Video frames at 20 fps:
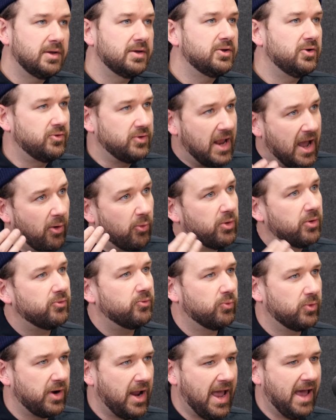Now
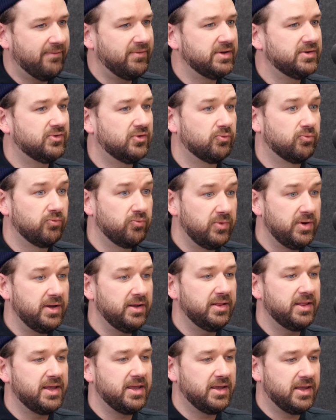we're having to
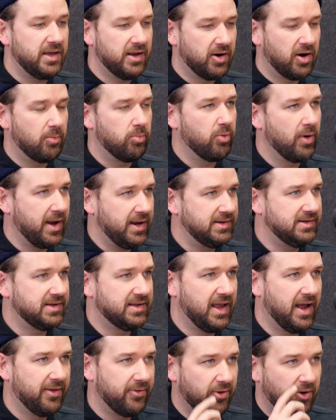really get our brain
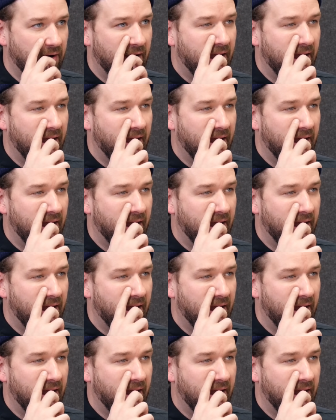together